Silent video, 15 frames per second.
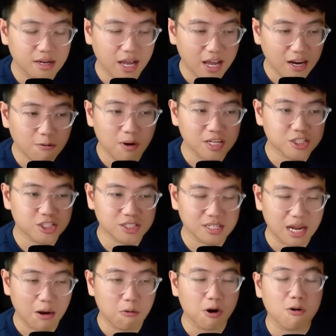in which
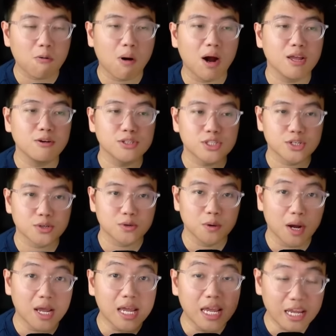they will require you to
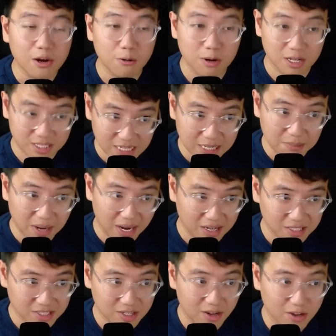heal the
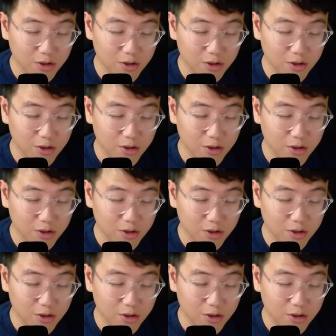teammates,